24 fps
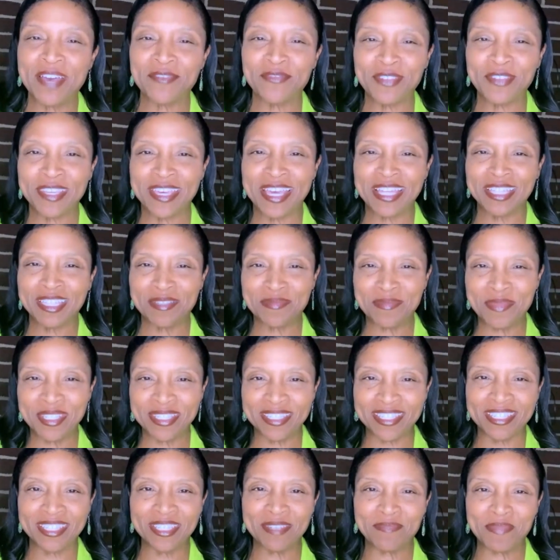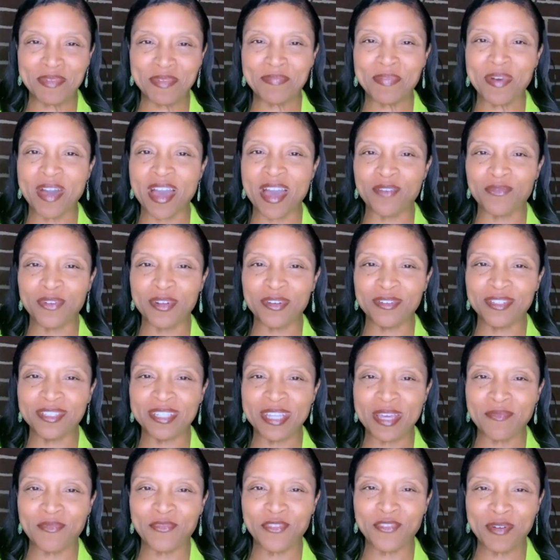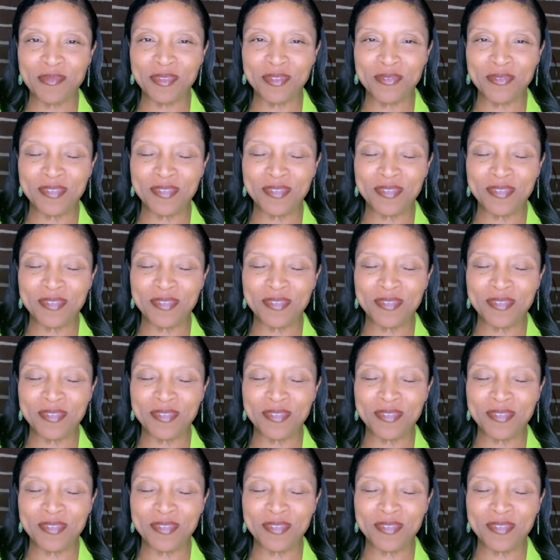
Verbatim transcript: health and wellness specialist Dr. Yolandra